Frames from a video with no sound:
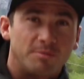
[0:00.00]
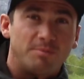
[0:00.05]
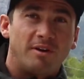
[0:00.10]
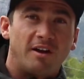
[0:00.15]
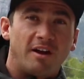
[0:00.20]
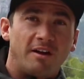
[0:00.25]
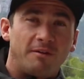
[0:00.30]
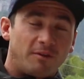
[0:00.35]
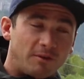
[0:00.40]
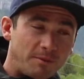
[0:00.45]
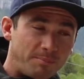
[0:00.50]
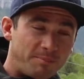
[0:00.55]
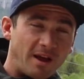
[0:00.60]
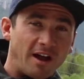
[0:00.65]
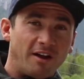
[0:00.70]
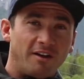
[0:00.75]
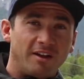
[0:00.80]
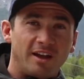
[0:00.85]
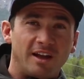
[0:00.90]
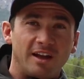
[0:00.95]

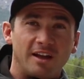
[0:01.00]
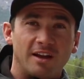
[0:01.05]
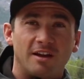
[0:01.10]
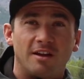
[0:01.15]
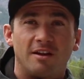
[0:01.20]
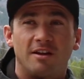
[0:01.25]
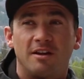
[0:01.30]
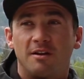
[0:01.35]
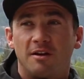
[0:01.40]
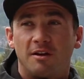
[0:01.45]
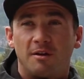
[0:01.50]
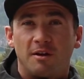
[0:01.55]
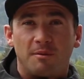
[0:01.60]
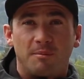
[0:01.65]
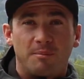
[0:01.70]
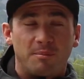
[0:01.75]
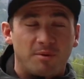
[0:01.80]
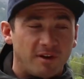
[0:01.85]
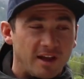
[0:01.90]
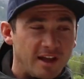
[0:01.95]
rappelling,
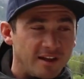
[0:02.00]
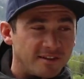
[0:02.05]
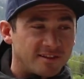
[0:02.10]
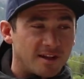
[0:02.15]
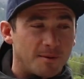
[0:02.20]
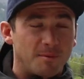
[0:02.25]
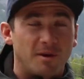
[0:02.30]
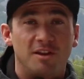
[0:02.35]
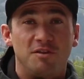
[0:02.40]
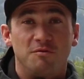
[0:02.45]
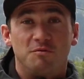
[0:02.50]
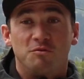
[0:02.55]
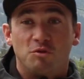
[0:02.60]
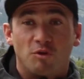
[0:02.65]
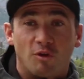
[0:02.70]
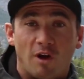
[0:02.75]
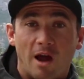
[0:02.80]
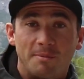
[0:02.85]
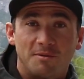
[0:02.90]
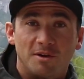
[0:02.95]
belaying someone and you've
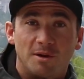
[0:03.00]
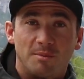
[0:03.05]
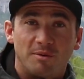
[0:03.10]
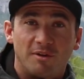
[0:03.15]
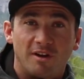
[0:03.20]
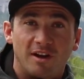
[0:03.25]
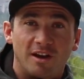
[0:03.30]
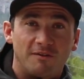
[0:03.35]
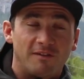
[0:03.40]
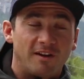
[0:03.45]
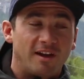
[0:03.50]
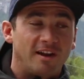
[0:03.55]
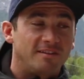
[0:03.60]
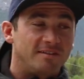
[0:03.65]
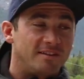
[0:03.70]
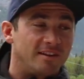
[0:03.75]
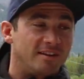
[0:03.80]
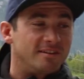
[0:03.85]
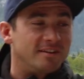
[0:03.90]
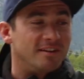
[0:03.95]
dropped your belay
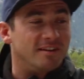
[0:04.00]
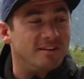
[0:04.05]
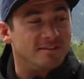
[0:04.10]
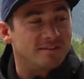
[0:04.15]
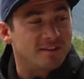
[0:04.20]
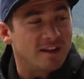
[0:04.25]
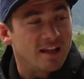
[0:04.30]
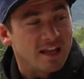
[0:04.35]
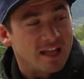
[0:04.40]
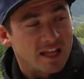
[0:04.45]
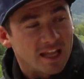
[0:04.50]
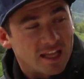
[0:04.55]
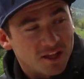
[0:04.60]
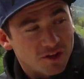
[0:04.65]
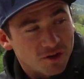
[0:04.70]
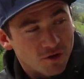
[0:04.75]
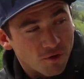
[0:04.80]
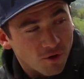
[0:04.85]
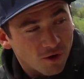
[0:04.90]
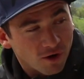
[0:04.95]
device, this is
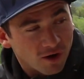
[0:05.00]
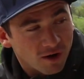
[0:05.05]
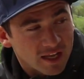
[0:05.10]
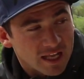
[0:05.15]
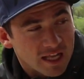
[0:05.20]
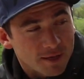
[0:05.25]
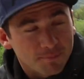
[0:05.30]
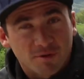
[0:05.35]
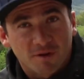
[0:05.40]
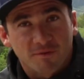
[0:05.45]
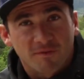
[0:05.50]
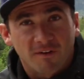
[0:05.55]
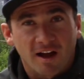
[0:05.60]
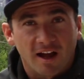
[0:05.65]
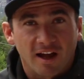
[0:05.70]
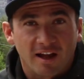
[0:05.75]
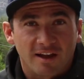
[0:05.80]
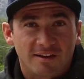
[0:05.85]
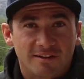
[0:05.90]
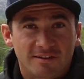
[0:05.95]
your
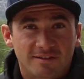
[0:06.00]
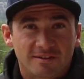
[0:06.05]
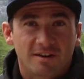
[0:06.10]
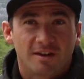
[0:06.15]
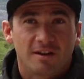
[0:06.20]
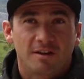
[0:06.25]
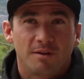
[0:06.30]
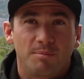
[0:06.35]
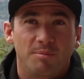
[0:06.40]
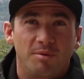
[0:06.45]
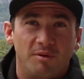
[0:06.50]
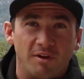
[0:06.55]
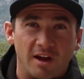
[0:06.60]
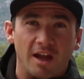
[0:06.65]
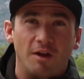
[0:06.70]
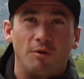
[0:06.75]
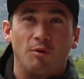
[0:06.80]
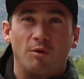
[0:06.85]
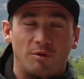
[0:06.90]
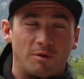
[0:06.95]
improvised
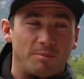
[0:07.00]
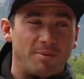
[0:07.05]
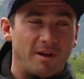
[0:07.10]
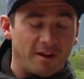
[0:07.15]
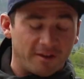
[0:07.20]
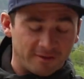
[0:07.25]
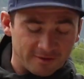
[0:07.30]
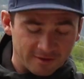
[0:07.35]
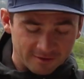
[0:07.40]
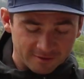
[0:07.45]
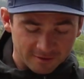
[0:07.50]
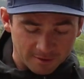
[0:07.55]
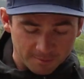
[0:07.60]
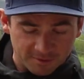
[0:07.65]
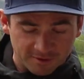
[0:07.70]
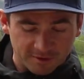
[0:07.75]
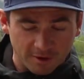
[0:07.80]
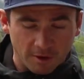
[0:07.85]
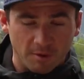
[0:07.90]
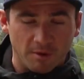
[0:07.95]
belay or rappel system.
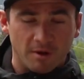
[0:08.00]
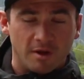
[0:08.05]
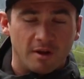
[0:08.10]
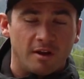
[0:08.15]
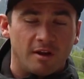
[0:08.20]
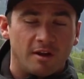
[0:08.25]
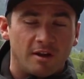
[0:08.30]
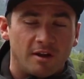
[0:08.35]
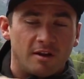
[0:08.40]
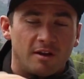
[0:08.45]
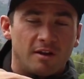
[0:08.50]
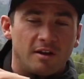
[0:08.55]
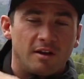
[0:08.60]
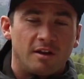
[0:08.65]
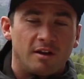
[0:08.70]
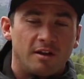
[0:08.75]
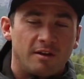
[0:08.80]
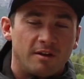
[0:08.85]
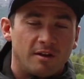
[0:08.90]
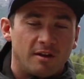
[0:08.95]
So
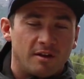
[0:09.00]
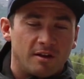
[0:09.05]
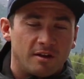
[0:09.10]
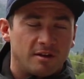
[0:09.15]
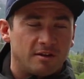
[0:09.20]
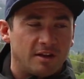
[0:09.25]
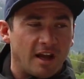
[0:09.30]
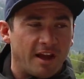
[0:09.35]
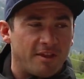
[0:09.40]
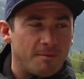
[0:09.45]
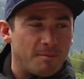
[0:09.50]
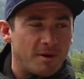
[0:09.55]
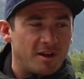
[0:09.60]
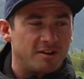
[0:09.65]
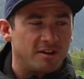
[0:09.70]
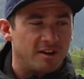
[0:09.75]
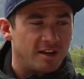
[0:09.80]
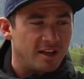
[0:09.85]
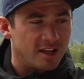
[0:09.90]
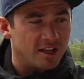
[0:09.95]
tie the
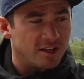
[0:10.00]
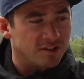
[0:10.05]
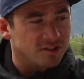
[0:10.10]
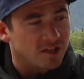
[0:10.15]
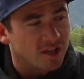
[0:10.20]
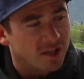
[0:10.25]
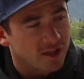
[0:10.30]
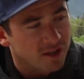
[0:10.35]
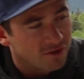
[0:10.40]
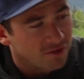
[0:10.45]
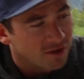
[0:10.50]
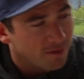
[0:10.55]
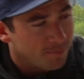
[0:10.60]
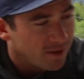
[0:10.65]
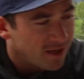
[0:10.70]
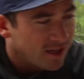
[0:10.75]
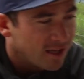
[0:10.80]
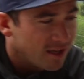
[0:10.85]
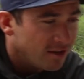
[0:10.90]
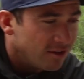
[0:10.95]
munter hitch, clip
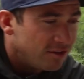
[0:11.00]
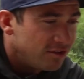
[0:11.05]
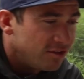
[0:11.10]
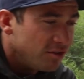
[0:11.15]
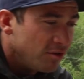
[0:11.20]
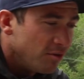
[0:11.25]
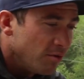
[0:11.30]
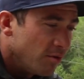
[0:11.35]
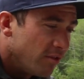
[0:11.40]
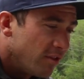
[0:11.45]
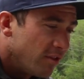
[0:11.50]
it into